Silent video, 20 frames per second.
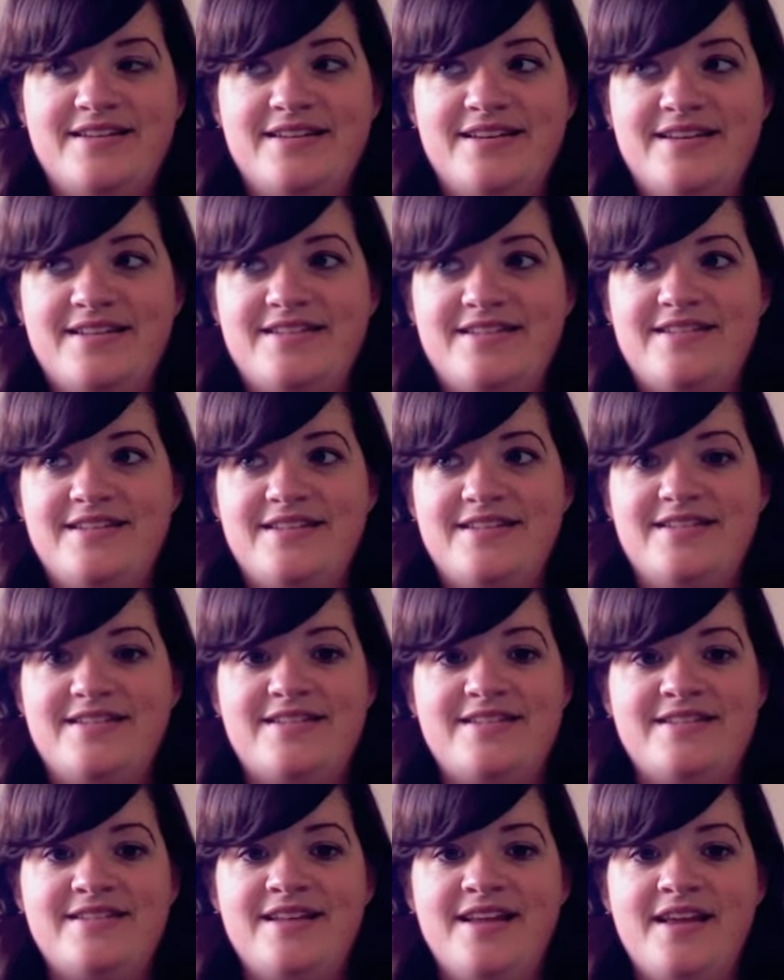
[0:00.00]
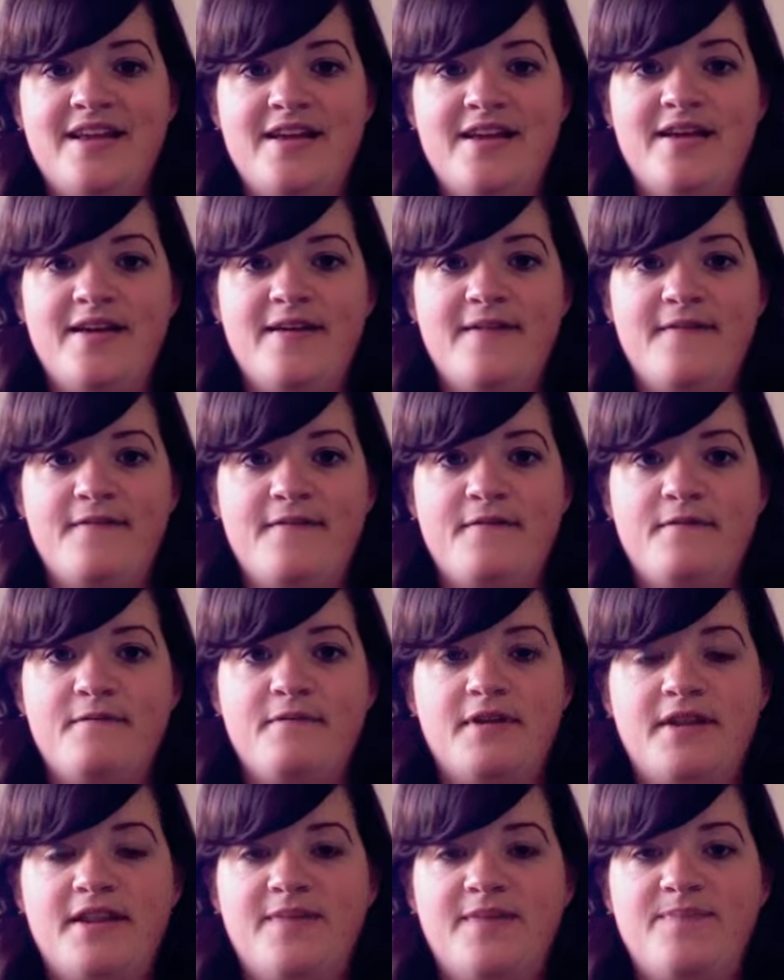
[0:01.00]
It's, it's
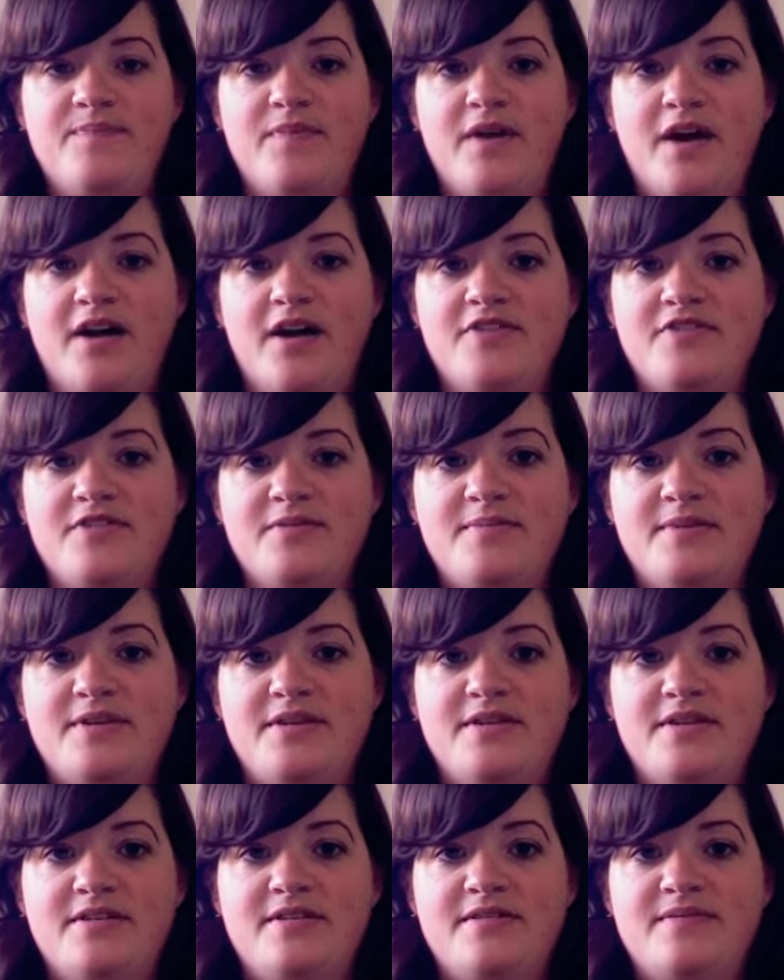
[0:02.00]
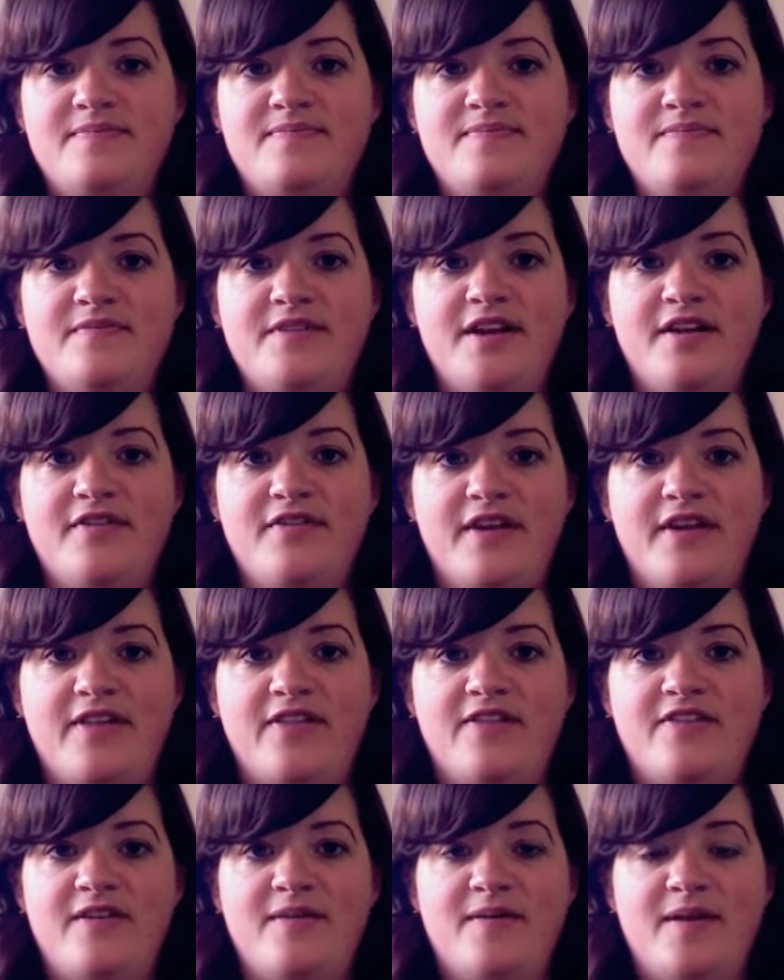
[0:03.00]
really awesome and terrifying at
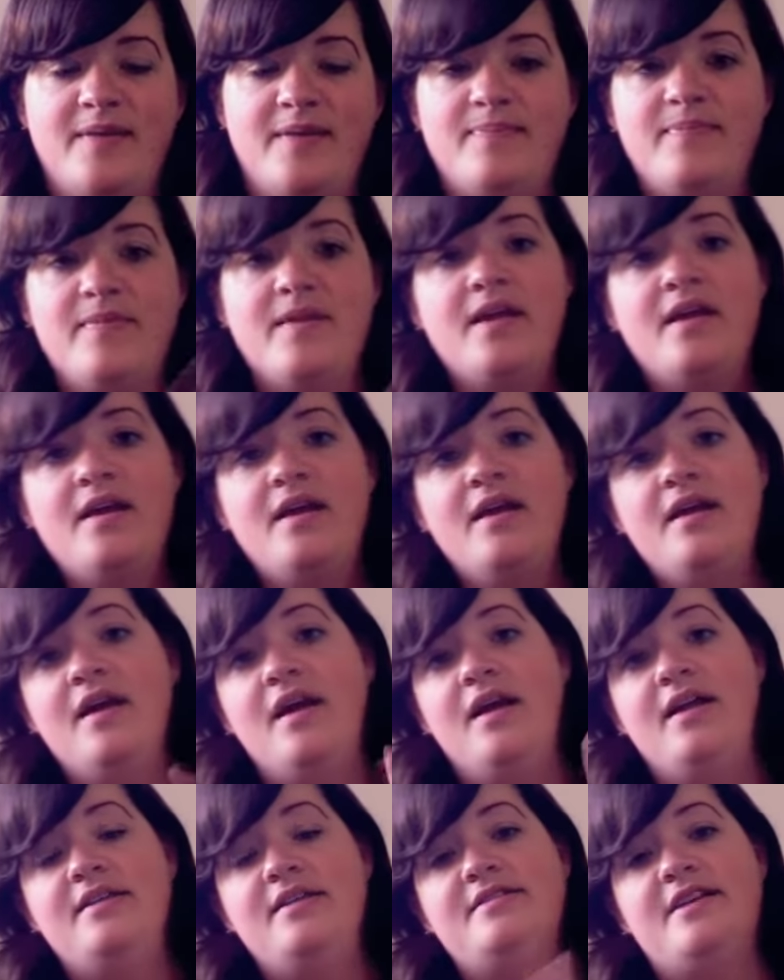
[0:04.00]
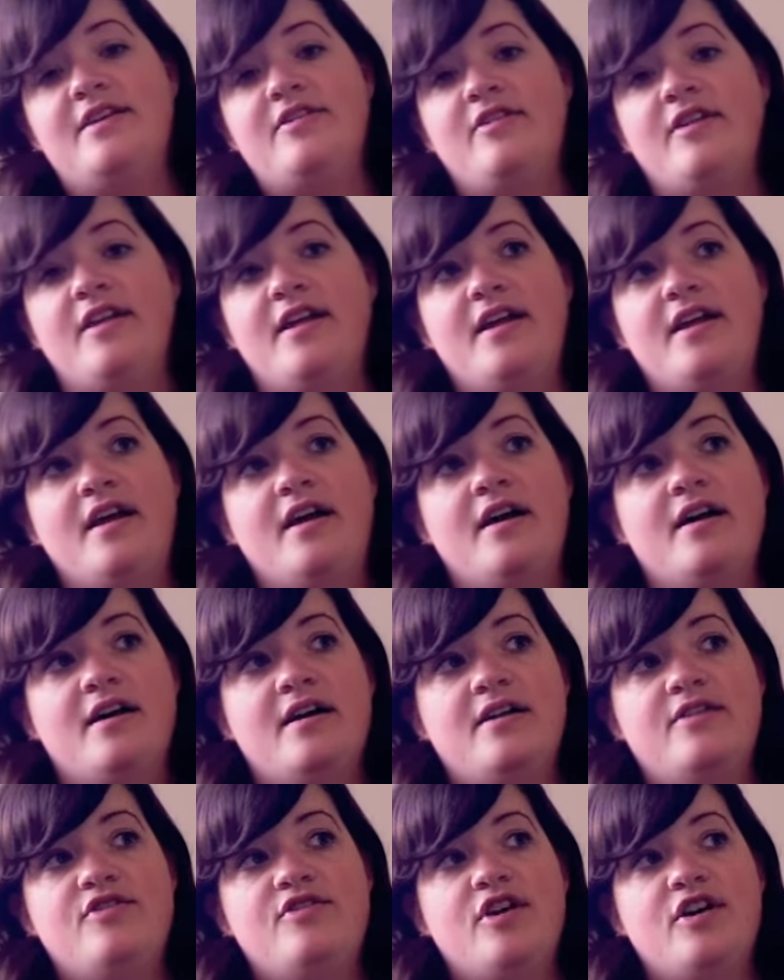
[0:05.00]
the same time. And Saturday,
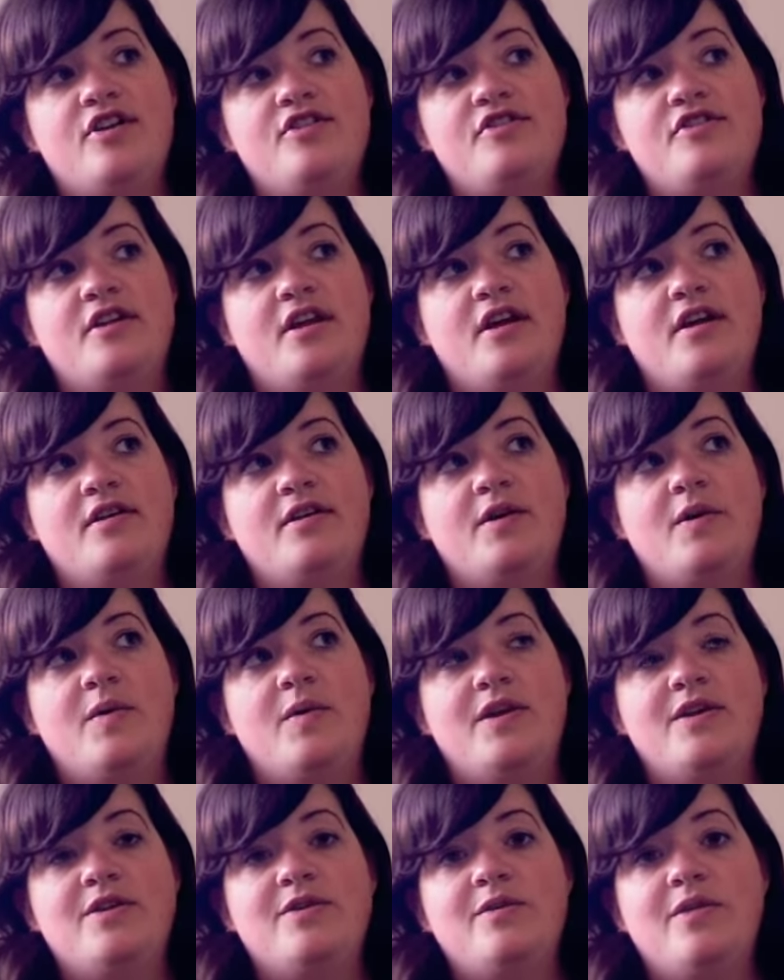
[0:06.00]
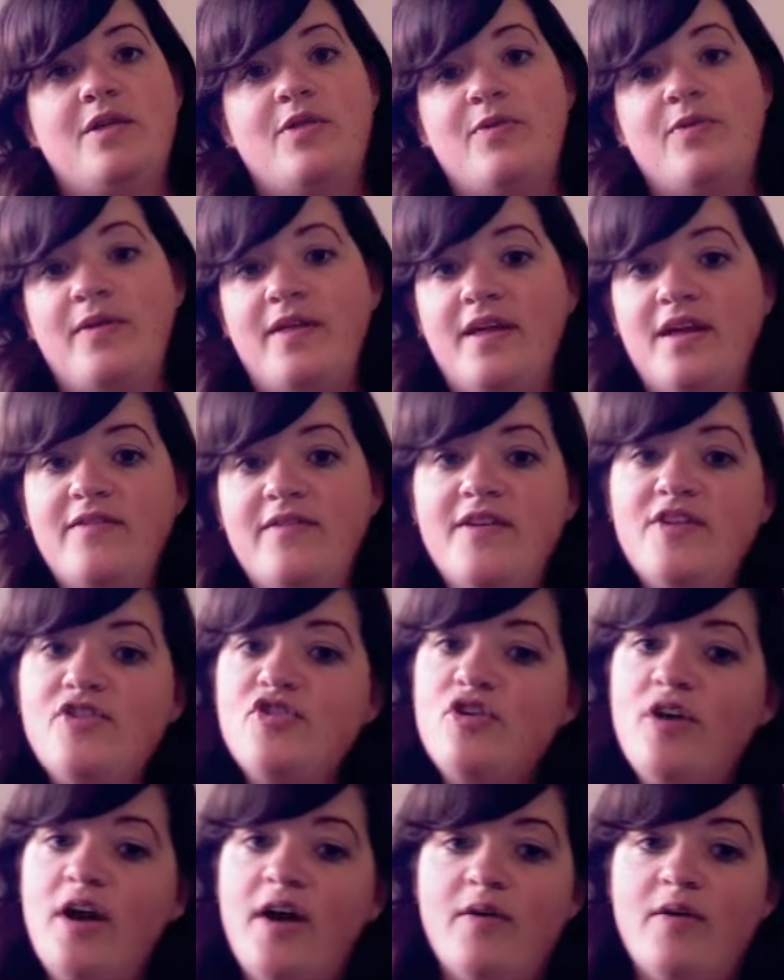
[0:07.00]
uh, Josh and I are going to the Thrilling
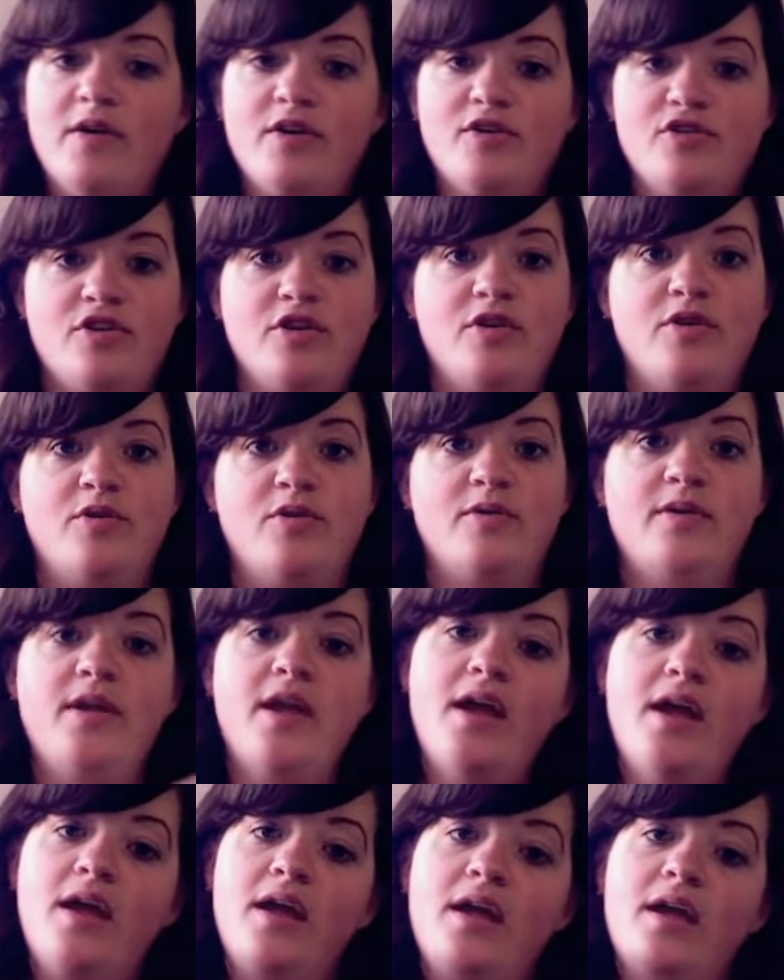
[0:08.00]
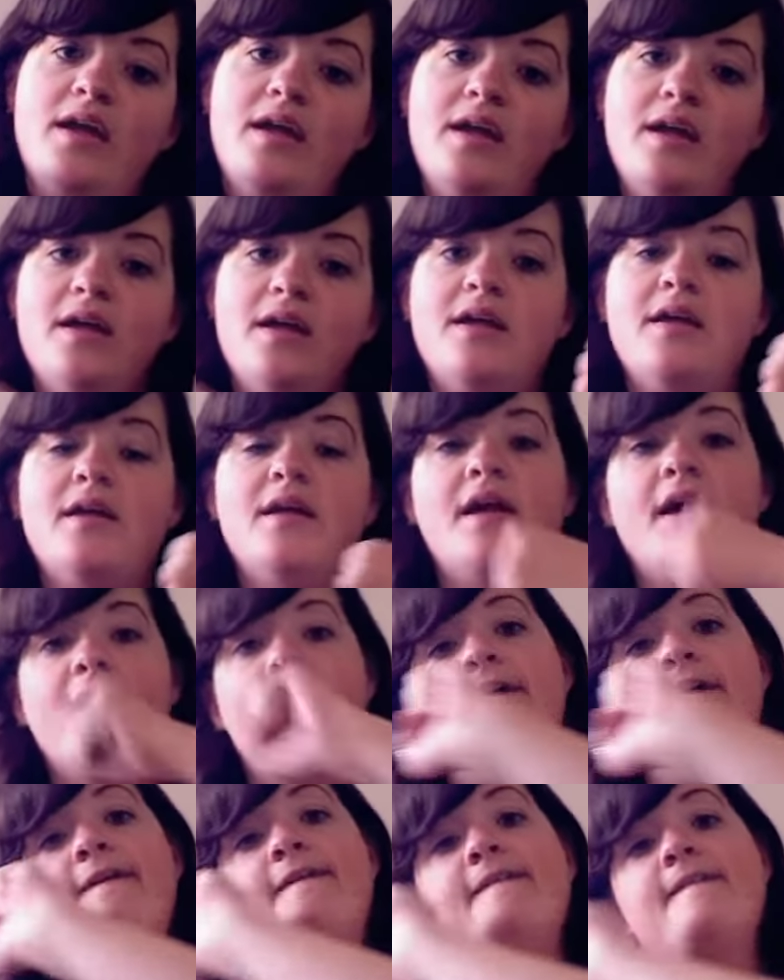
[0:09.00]
Adventure Hour show. Yay!
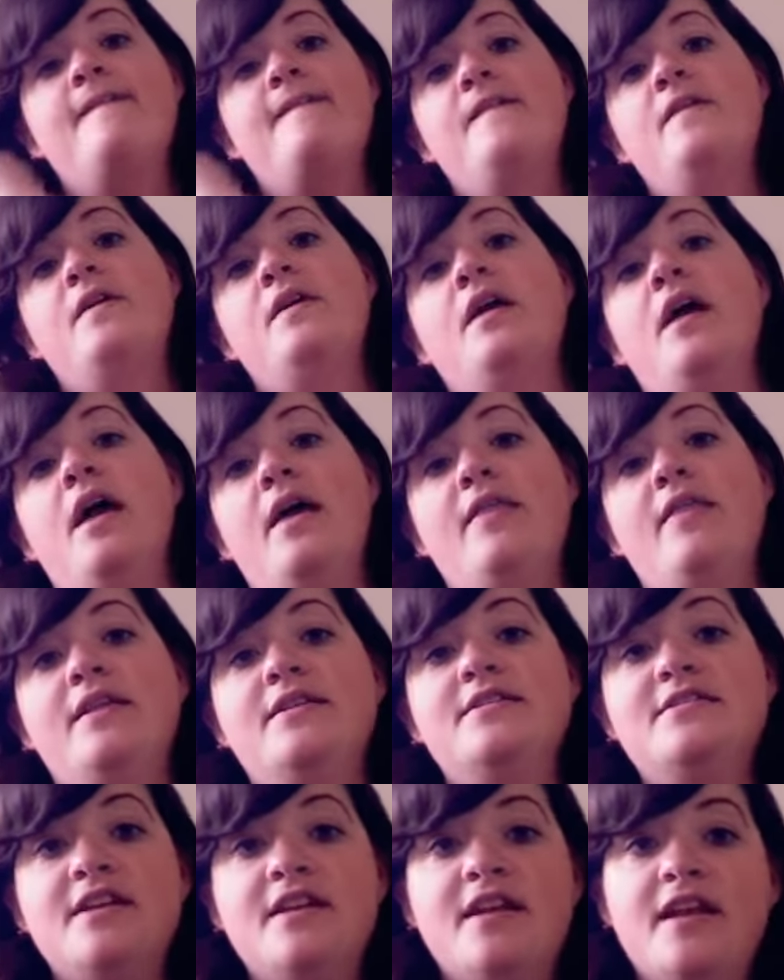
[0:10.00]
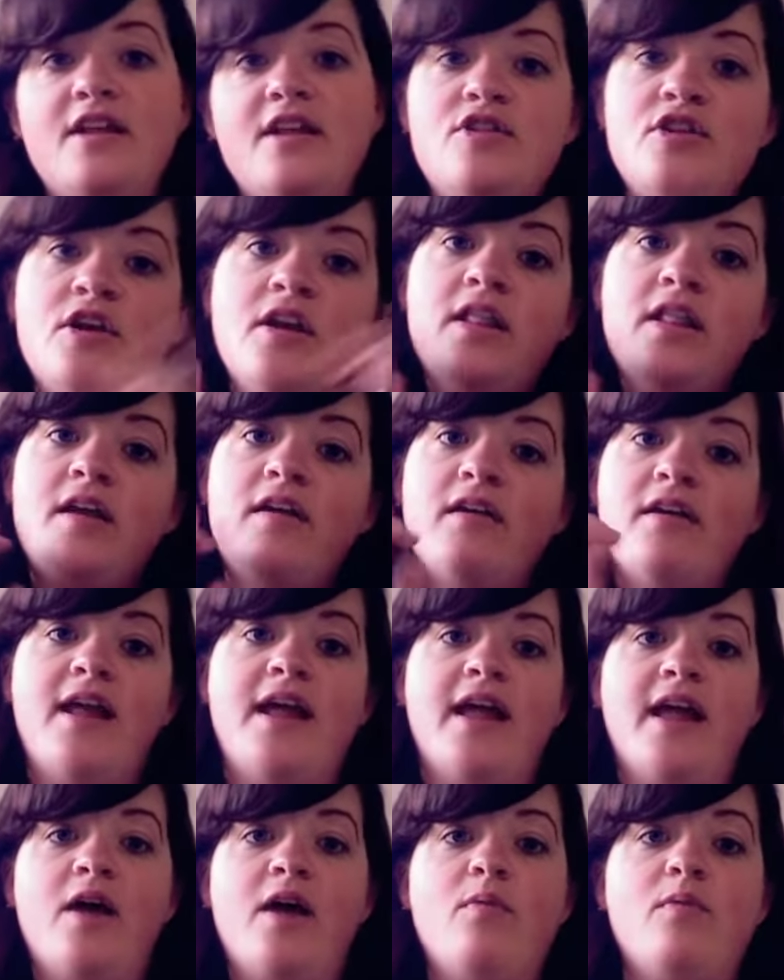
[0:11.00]
And then Sunday, Jen and I are going to
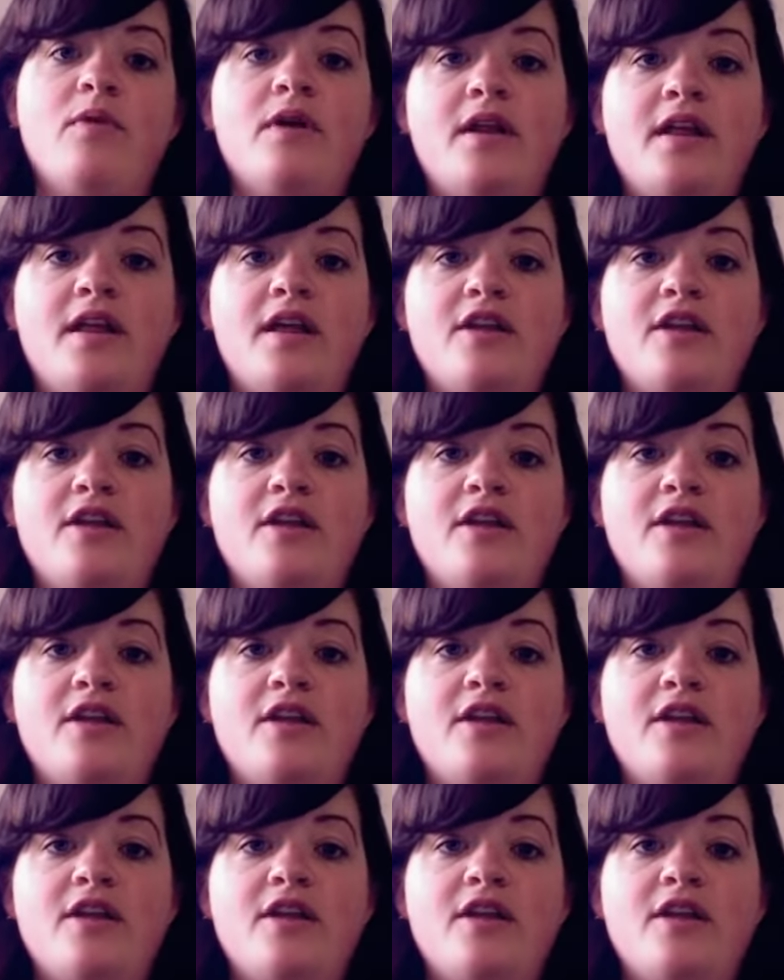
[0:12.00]
hang out. We're going